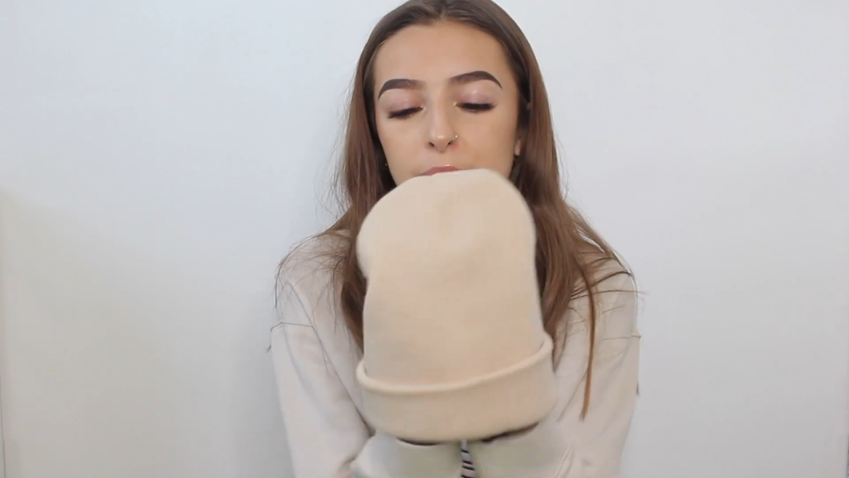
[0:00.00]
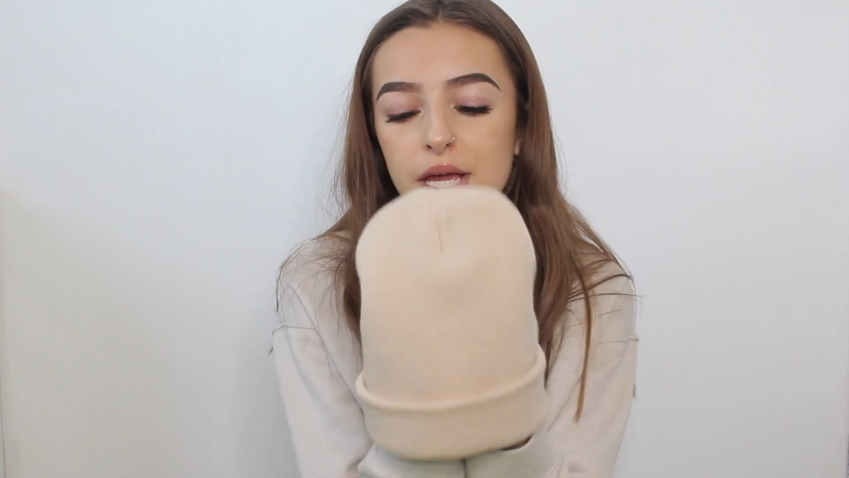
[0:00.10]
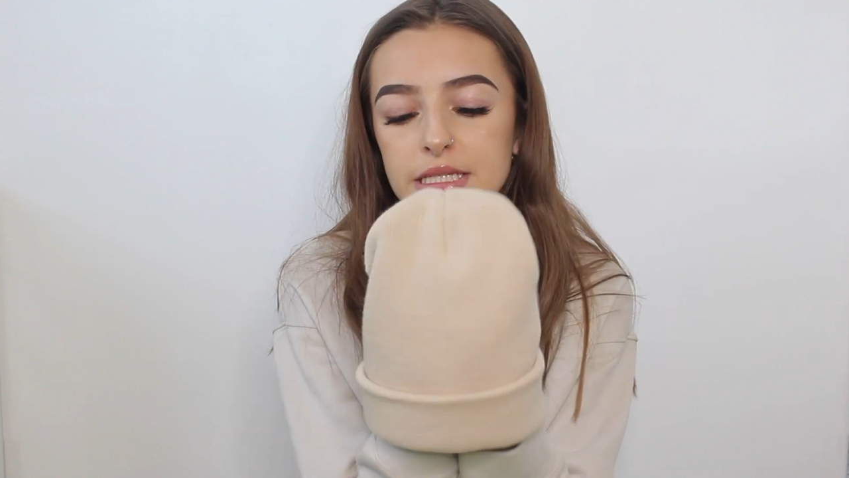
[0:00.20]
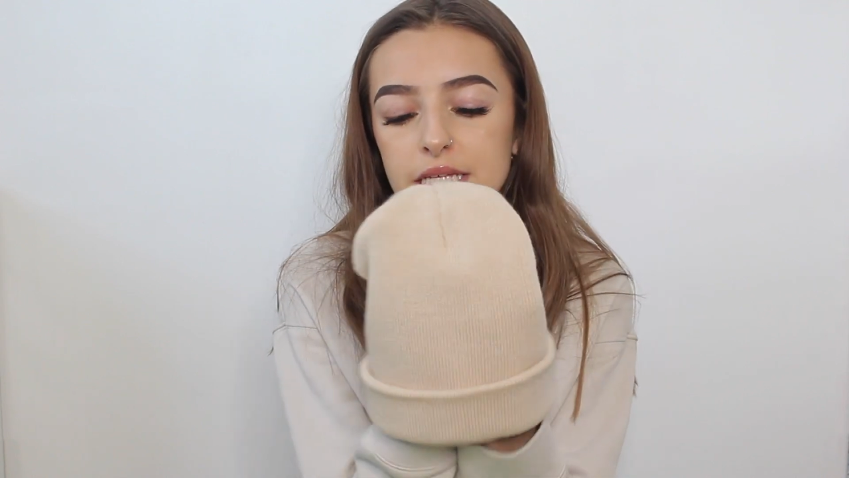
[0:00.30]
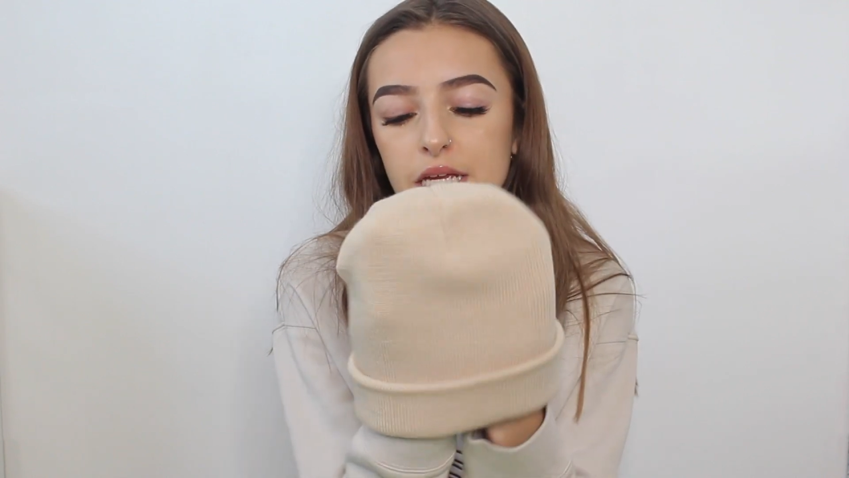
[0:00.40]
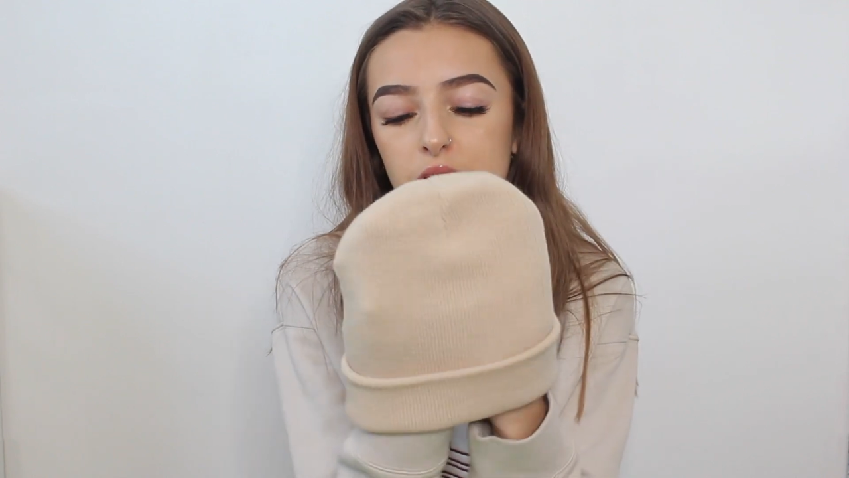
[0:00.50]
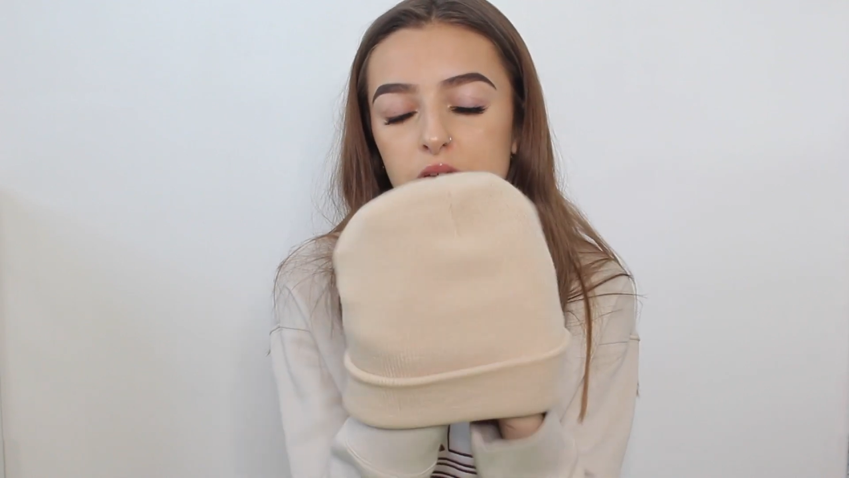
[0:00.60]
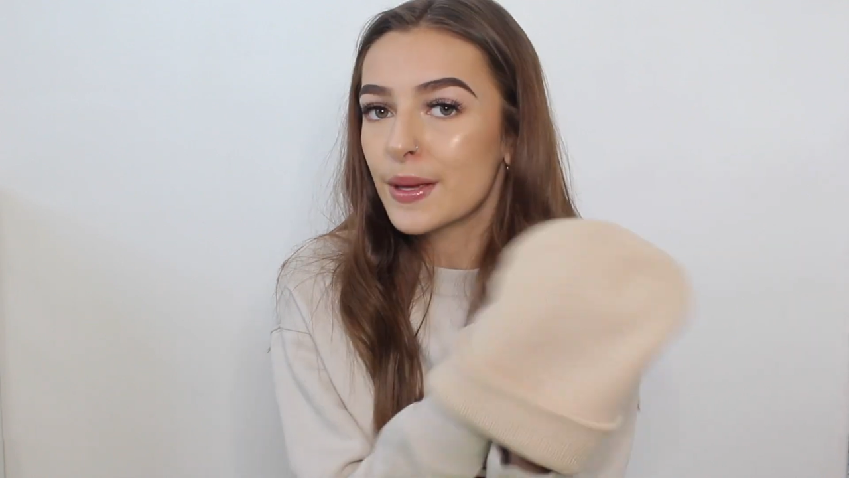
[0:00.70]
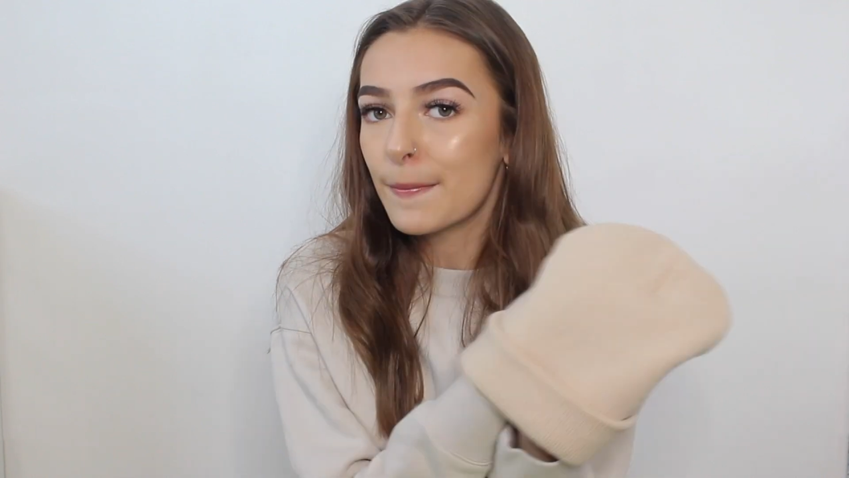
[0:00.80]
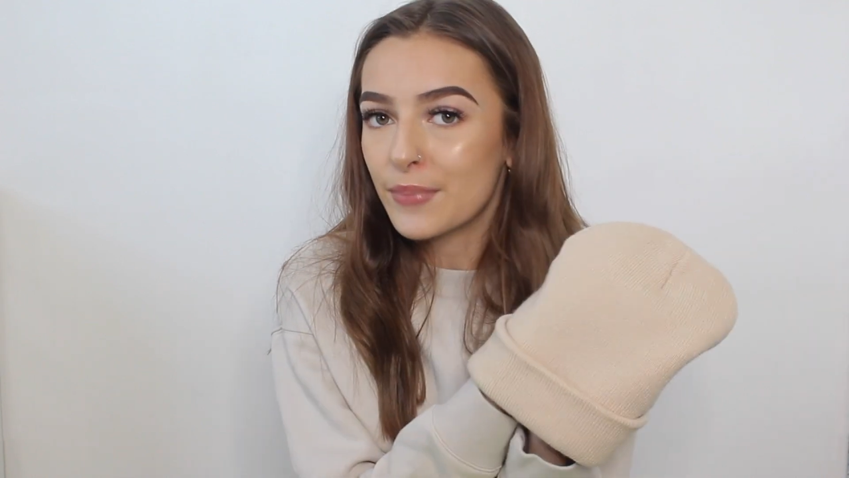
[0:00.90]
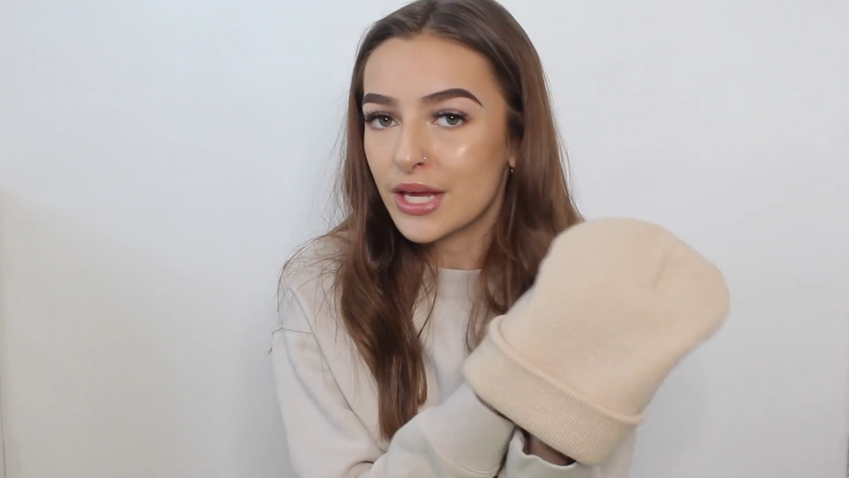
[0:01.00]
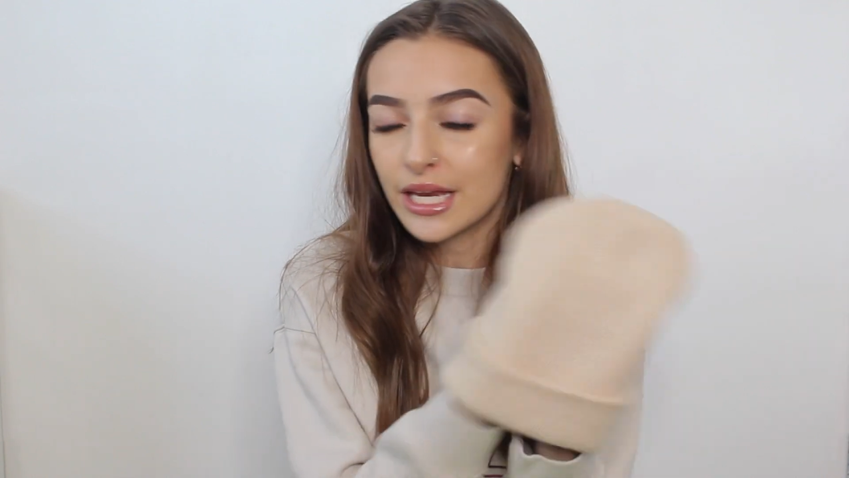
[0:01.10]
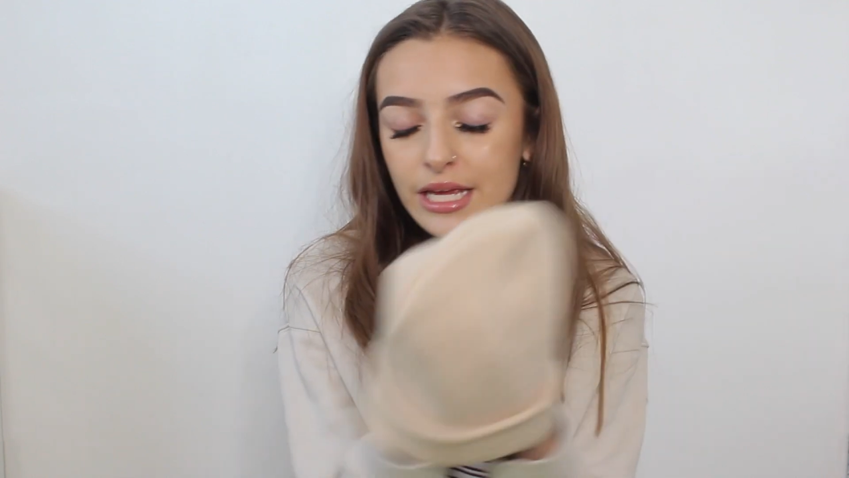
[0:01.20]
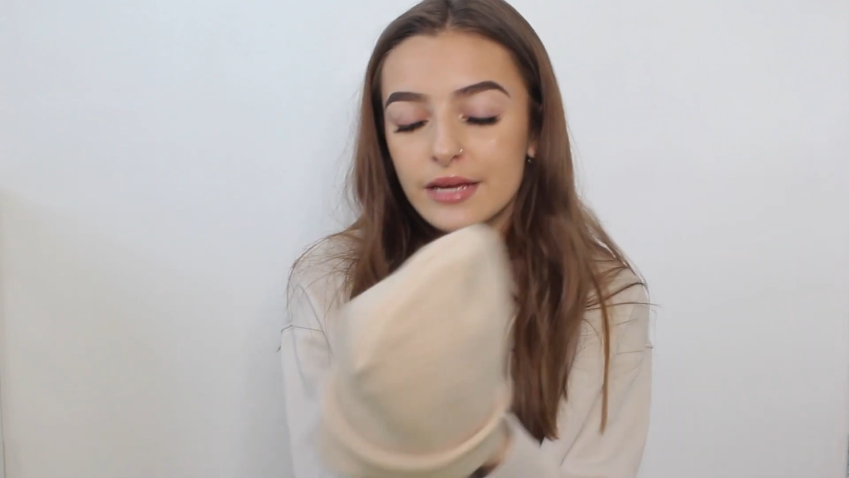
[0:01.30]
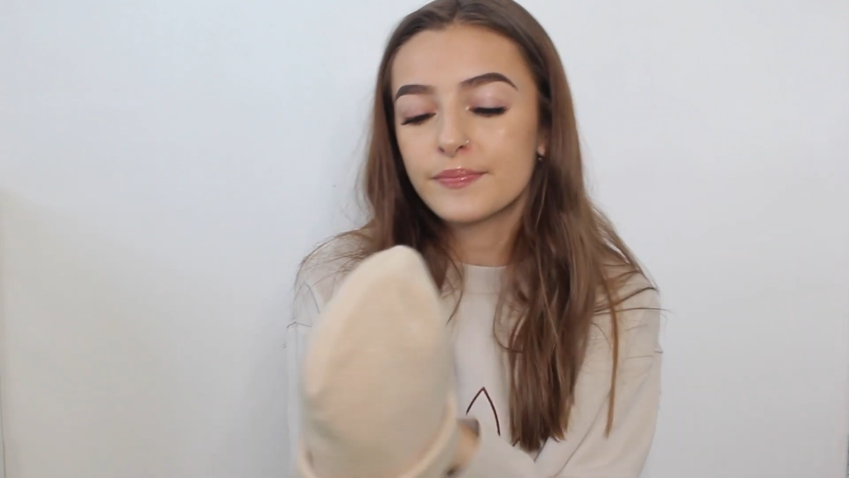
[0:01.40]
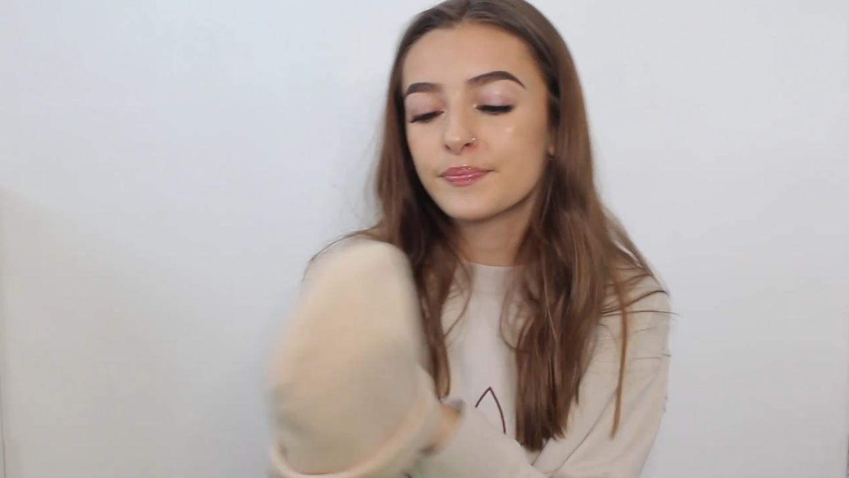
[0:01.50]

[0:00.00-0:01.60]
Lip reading: basic beanie.